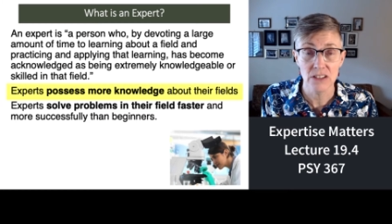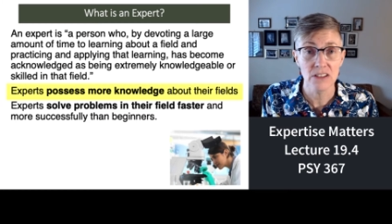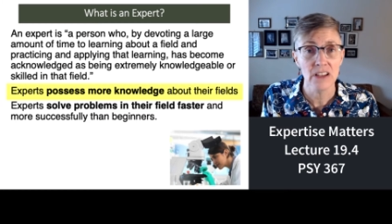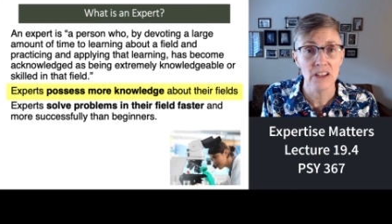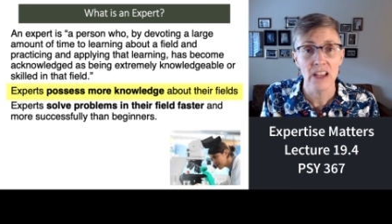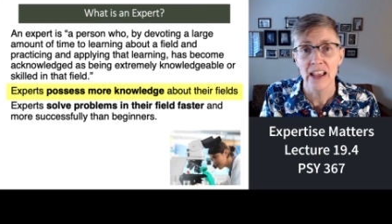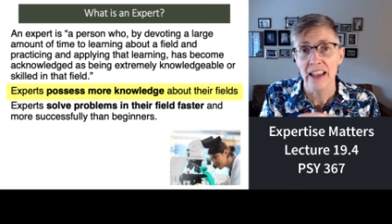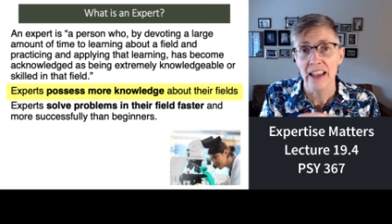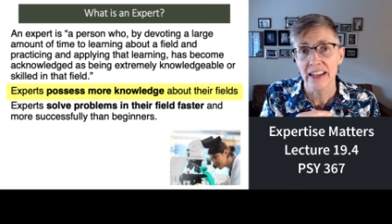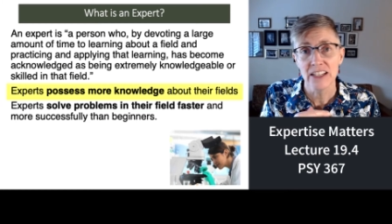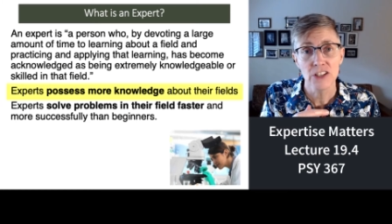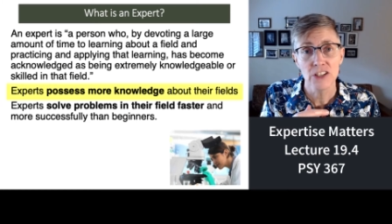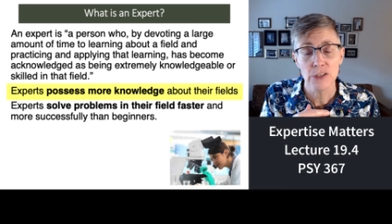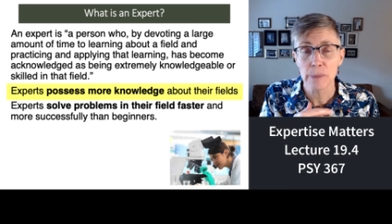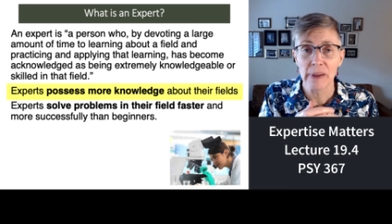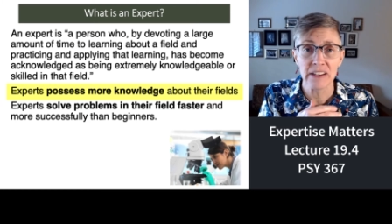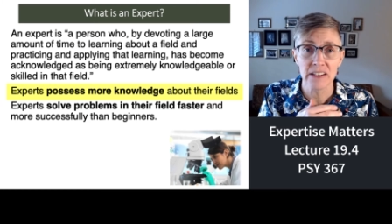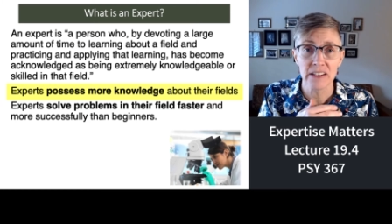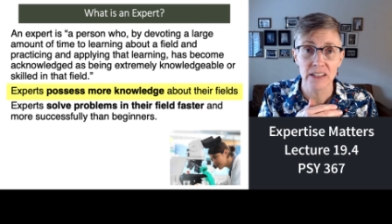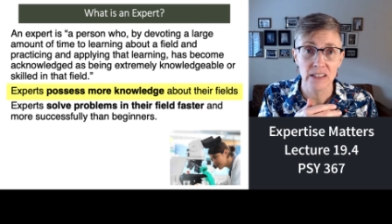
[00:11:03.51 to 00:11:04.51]
He spent
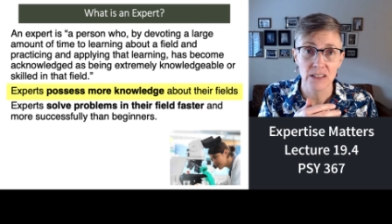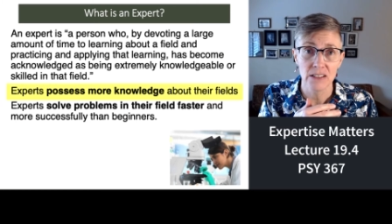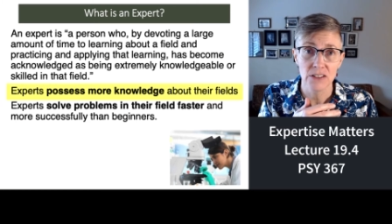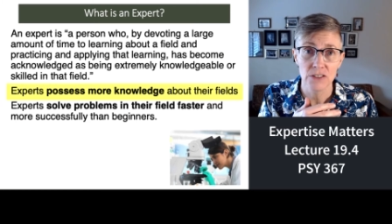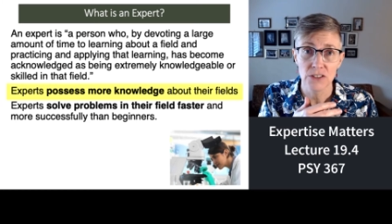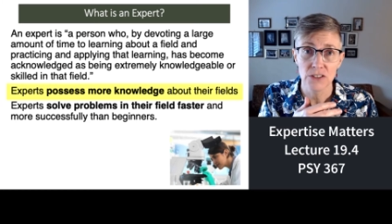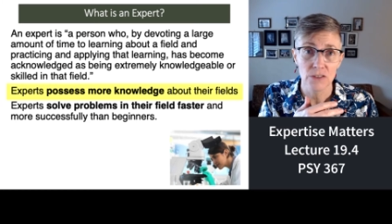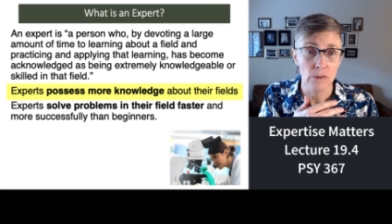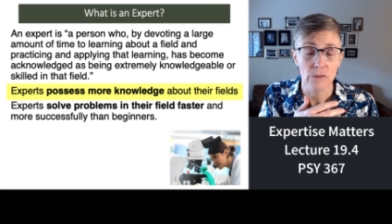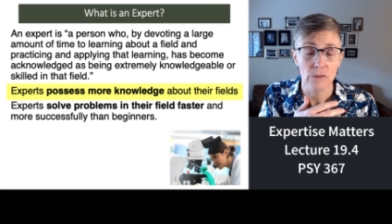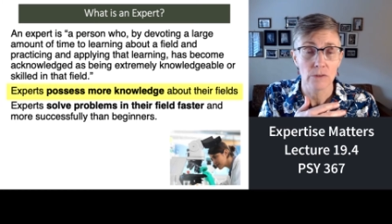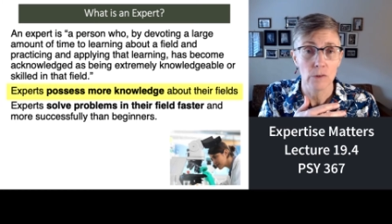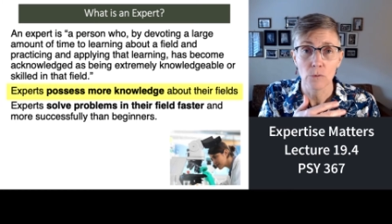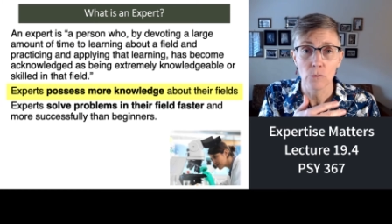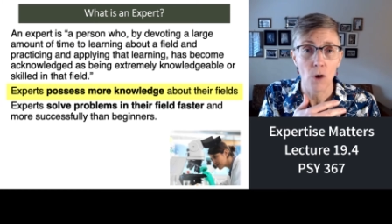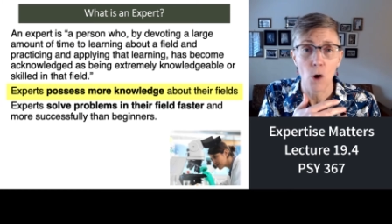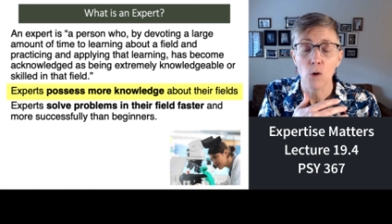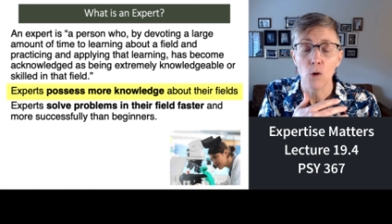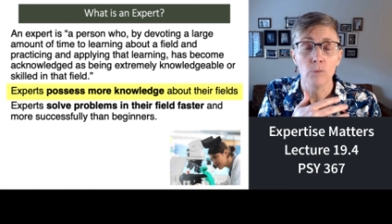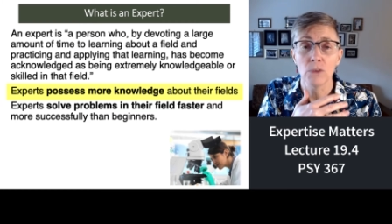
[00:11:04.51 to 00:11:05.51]
his
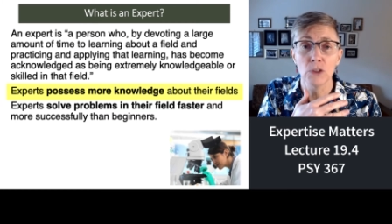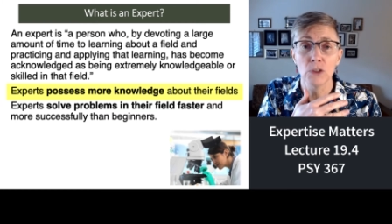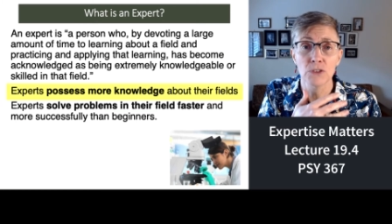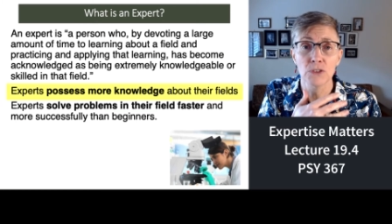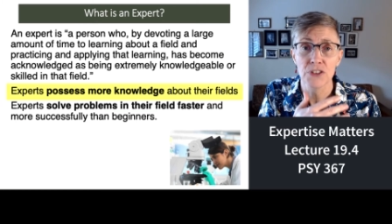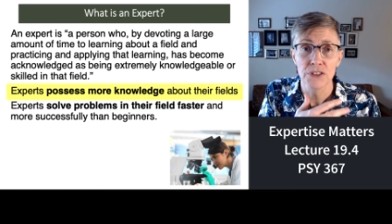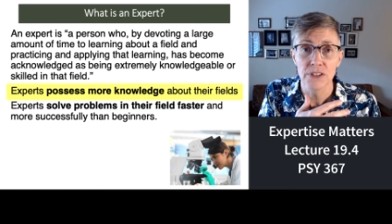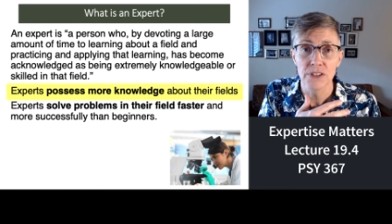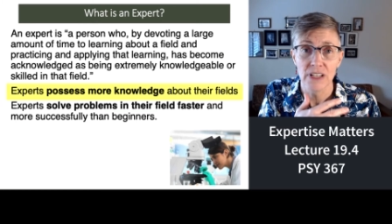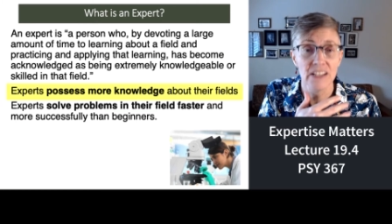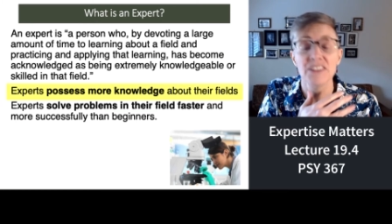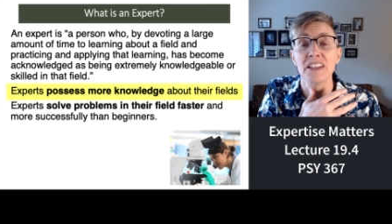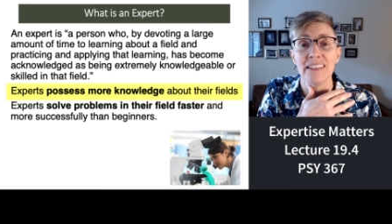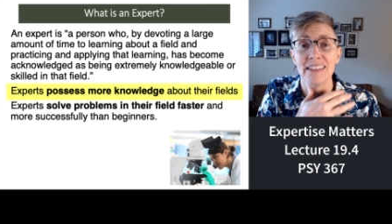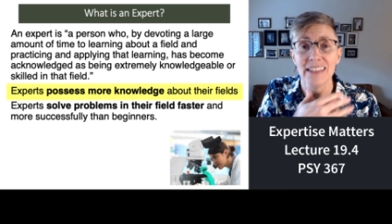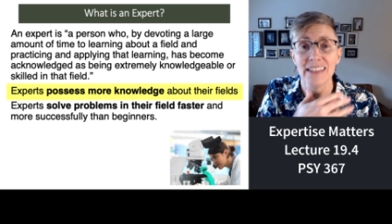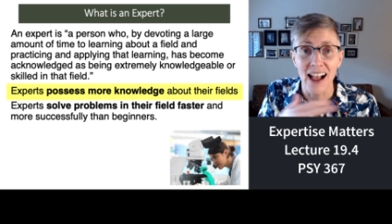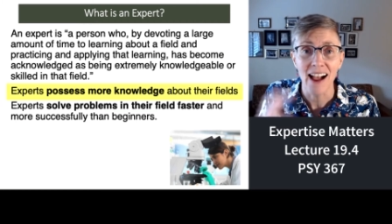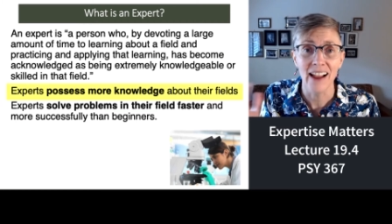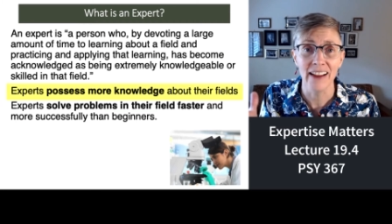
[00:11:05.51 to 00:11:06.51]
almost his
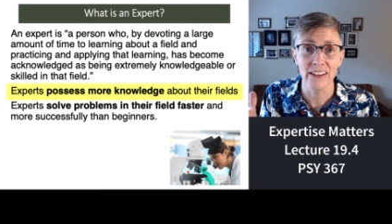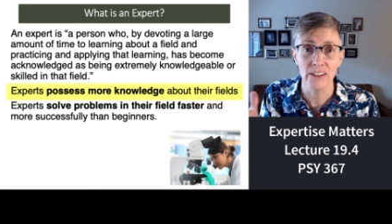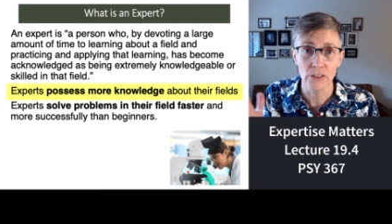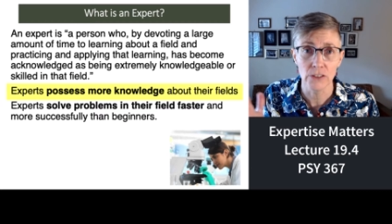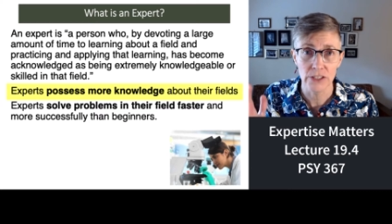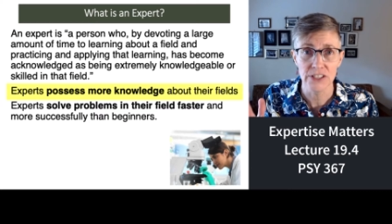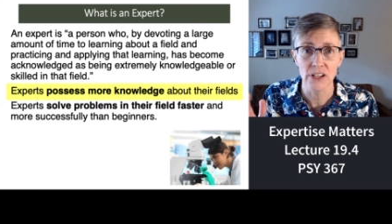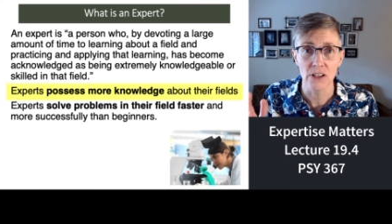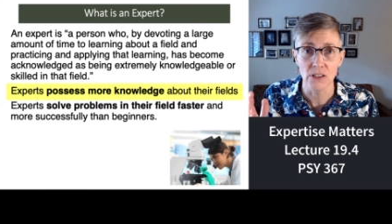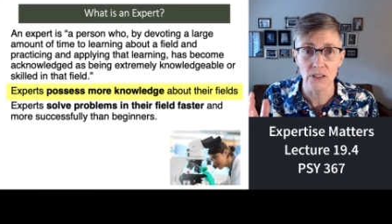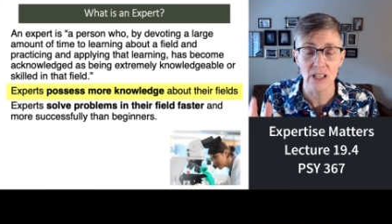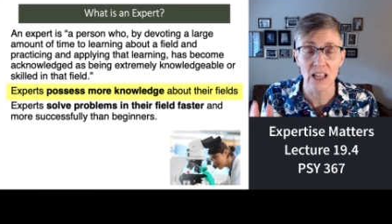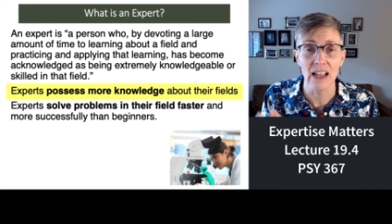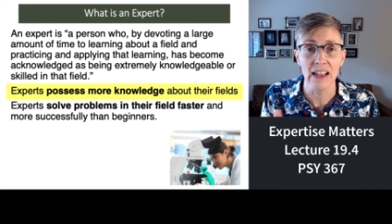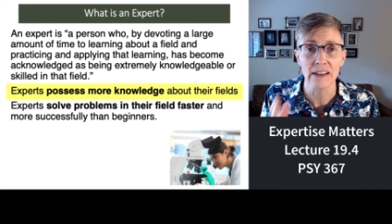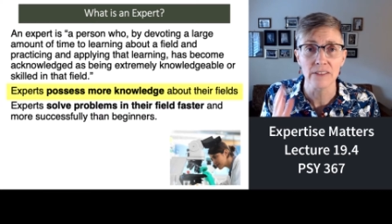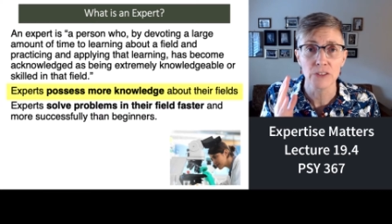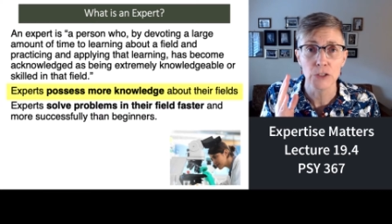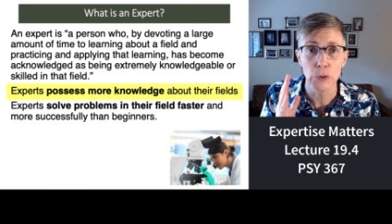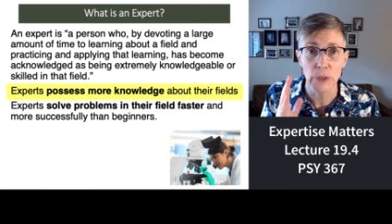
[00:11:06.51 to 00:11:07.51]
entire adult life
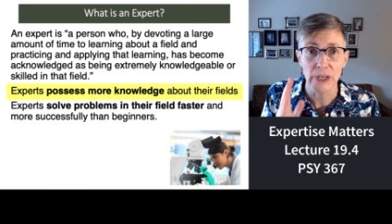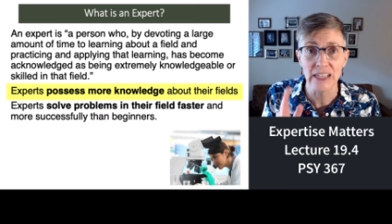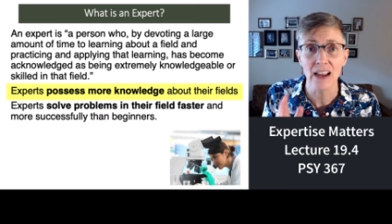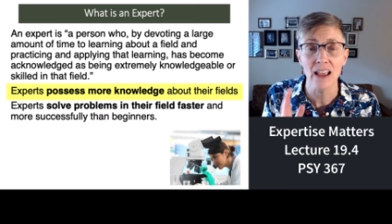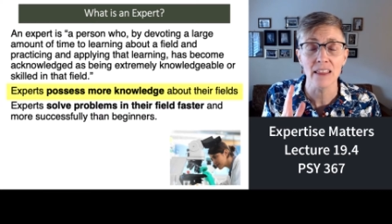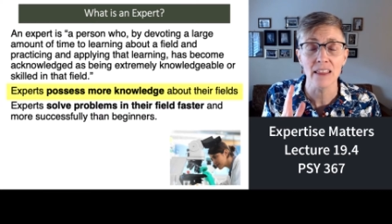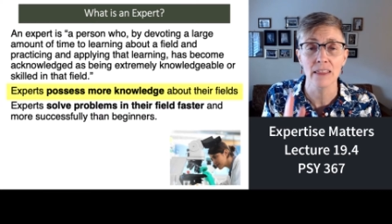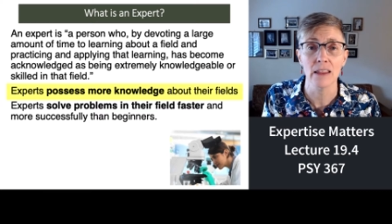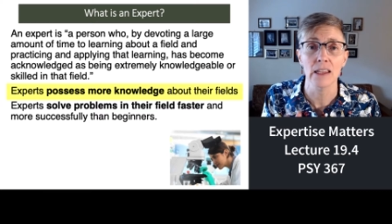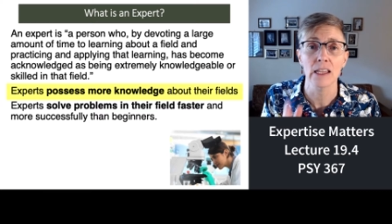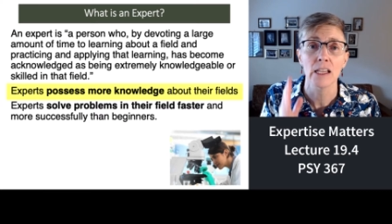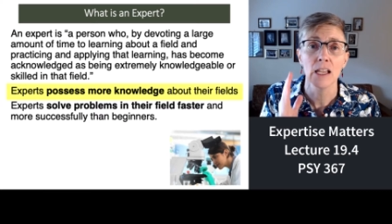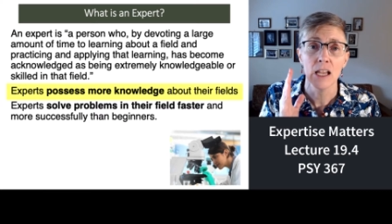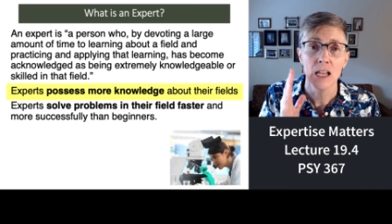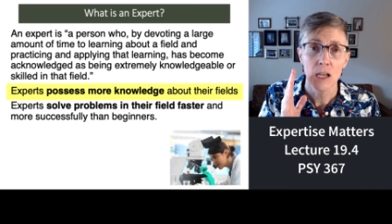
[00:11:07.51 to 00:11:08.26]
doing nothing